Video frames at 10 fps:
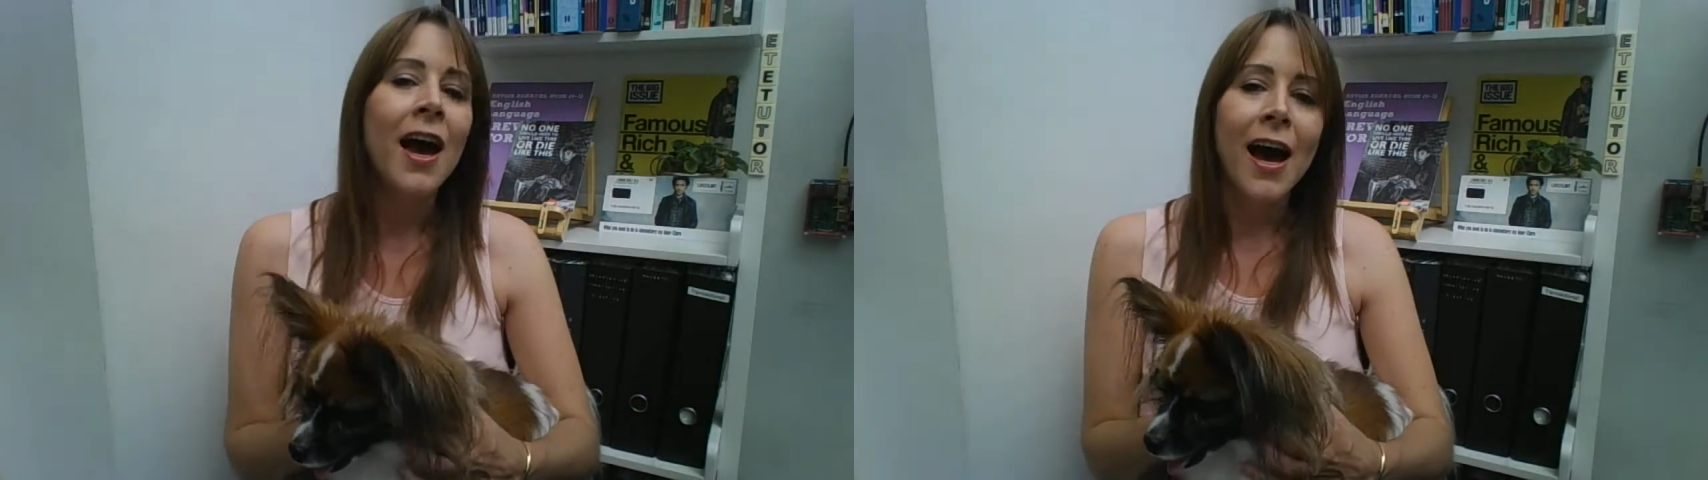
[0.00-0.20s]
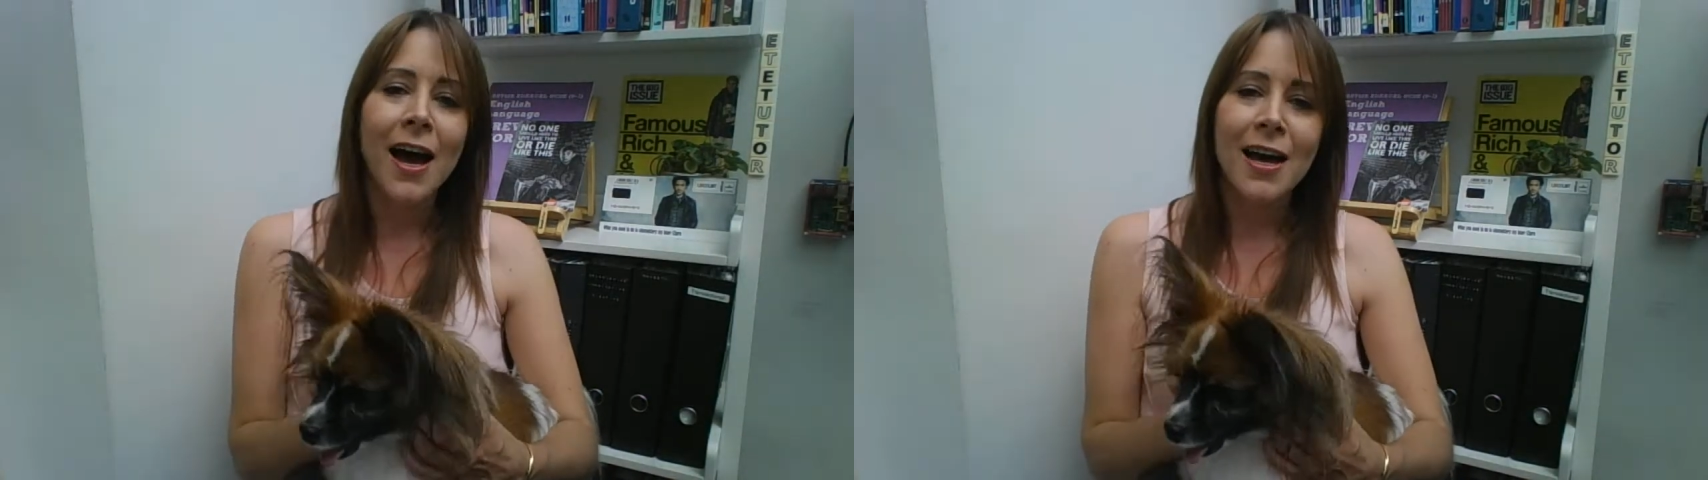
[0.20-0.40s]

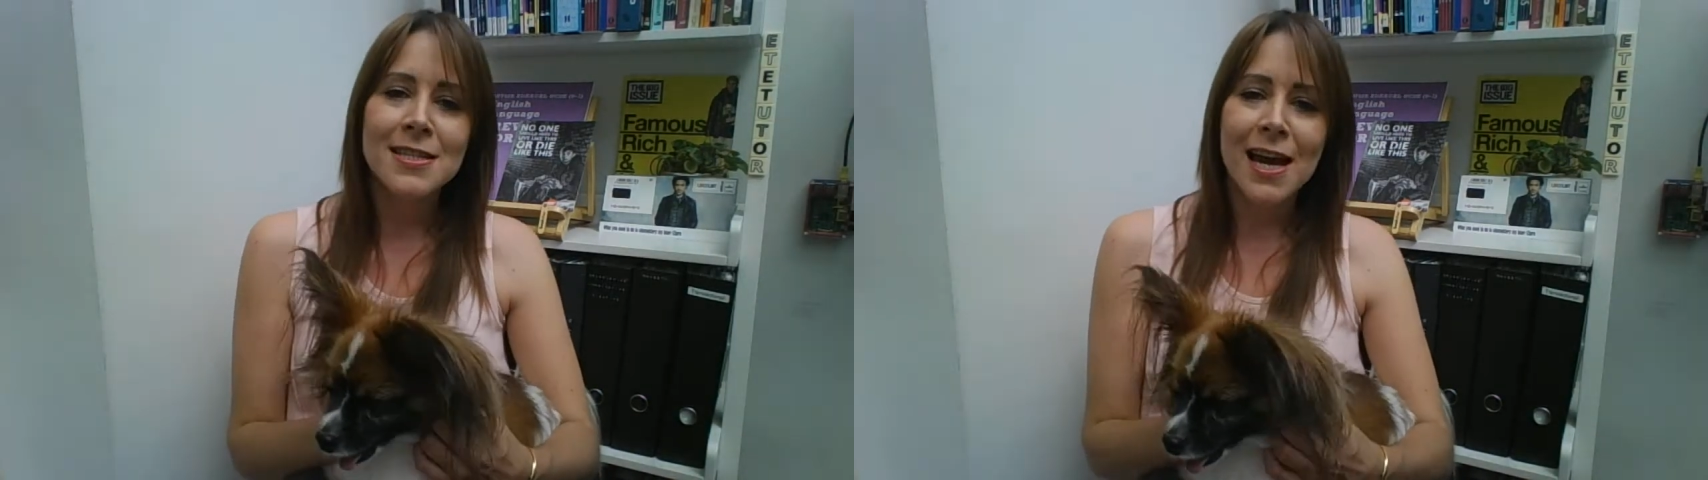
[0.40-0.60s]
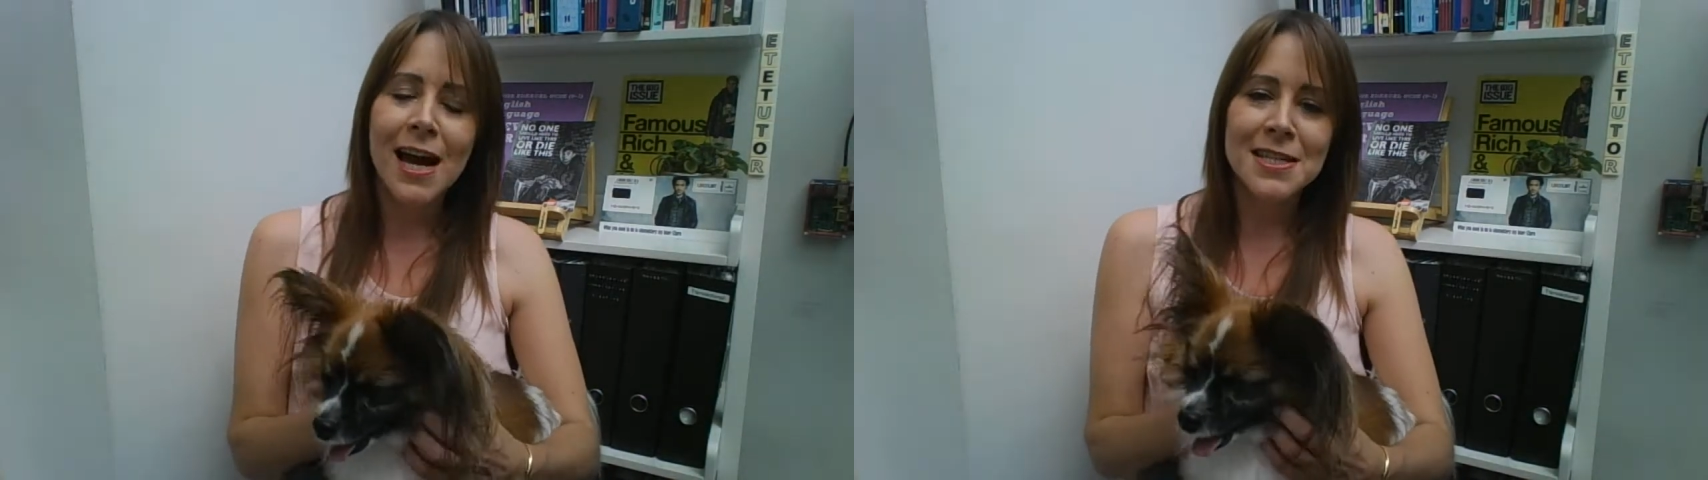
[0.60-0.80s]

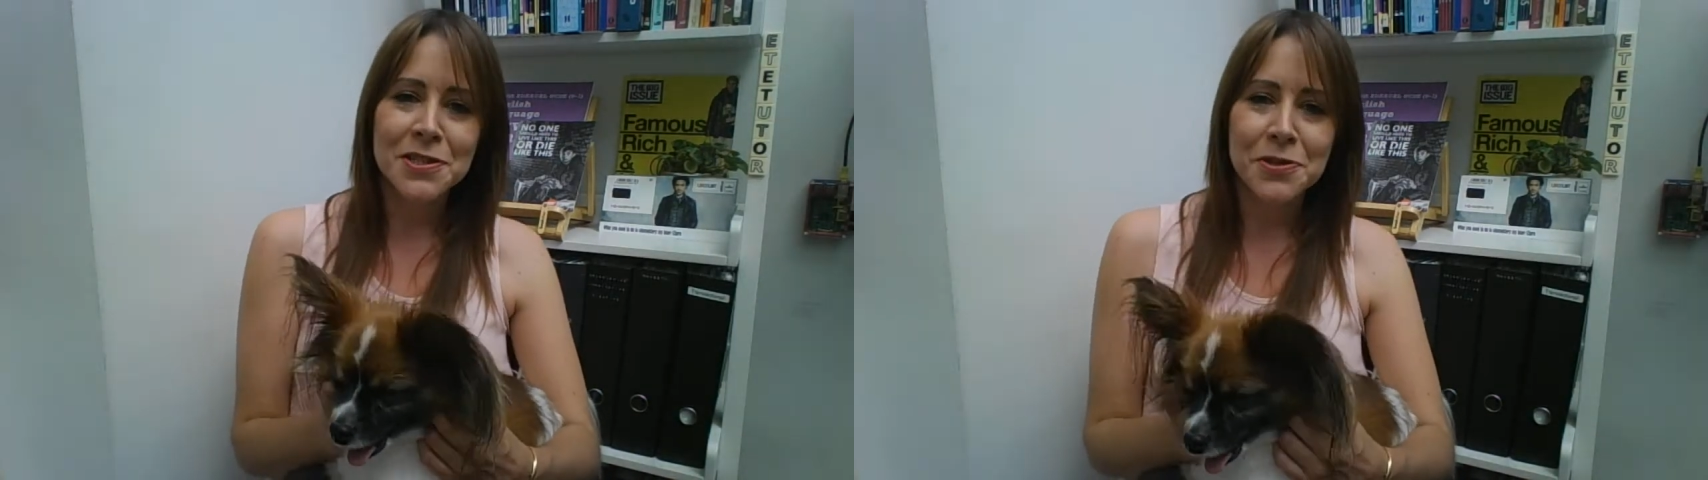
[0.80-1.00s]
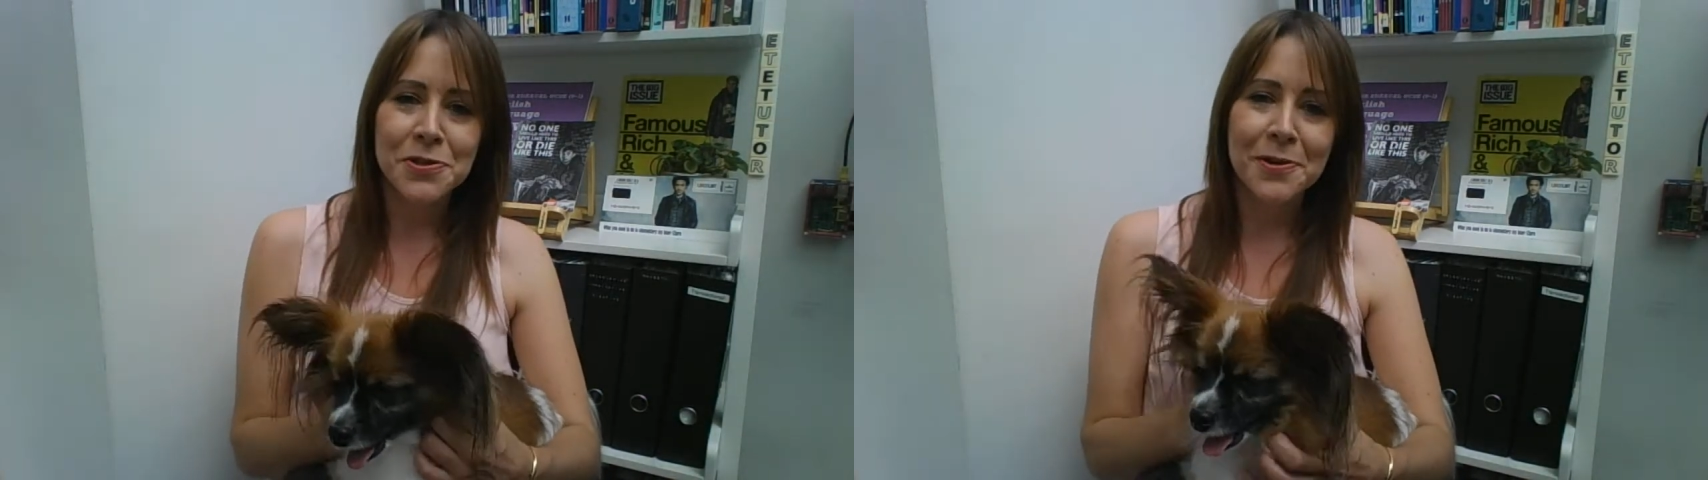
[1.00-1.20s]
and as
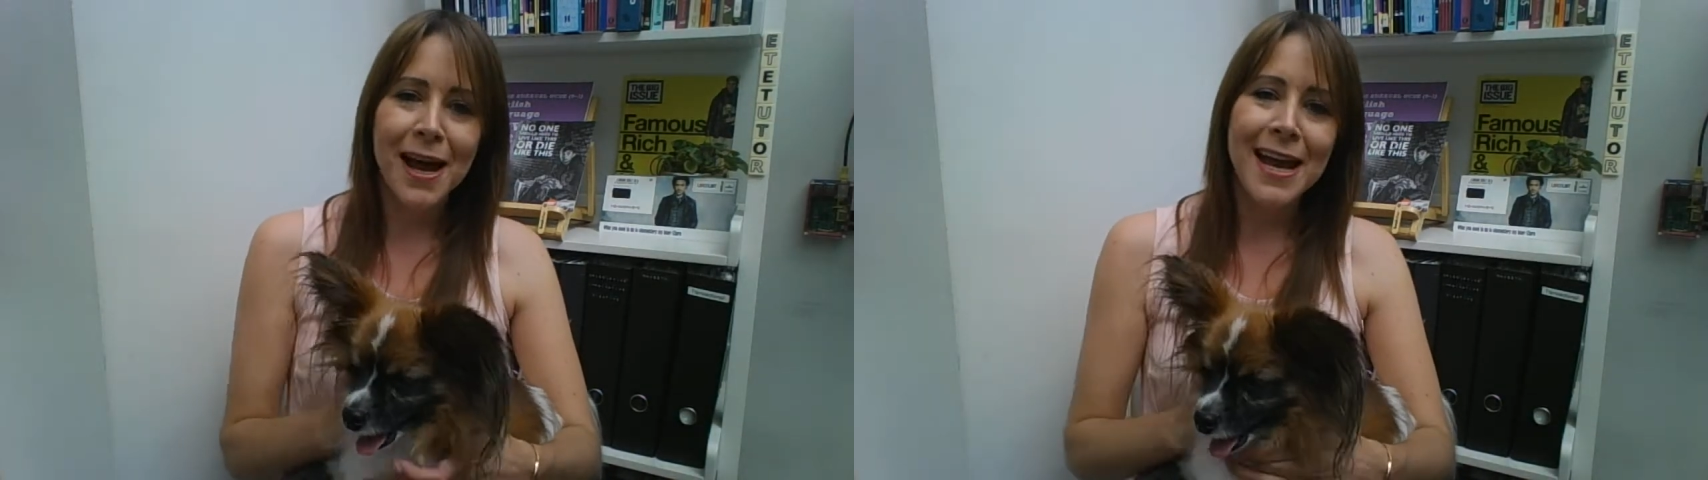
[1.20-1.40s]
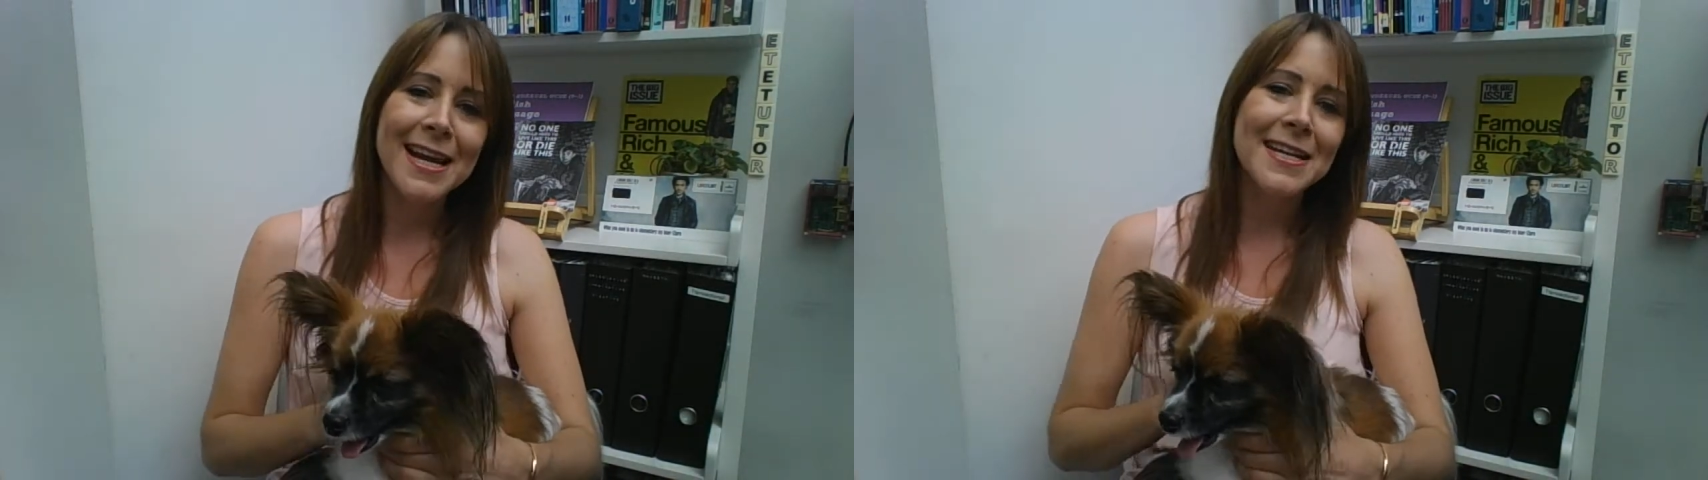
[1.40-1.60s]

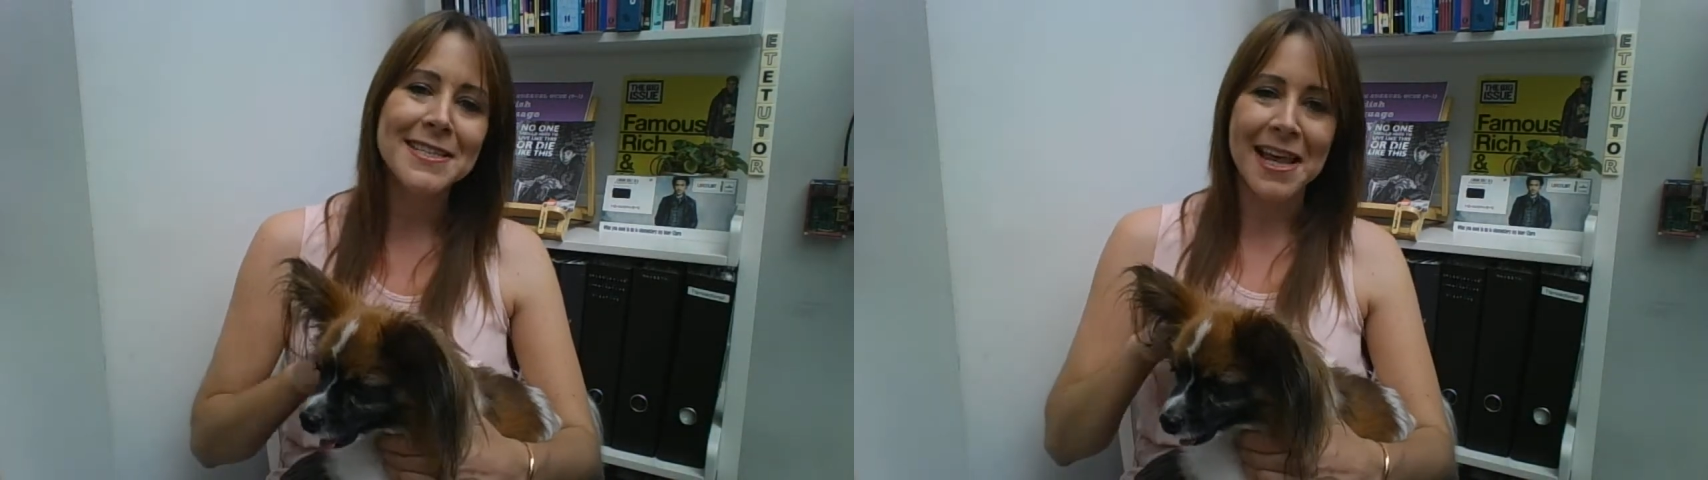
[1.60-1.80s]
always,